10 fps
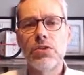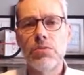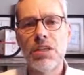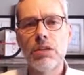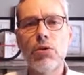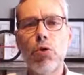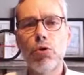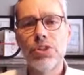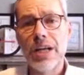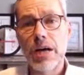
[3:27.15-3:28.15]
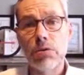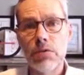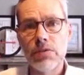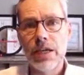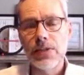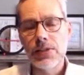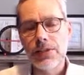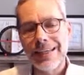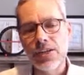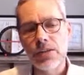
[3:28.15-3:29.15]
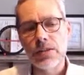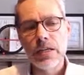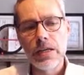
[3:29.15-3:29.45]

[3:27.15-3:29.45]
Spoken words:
to be the golden hour of de-escalation,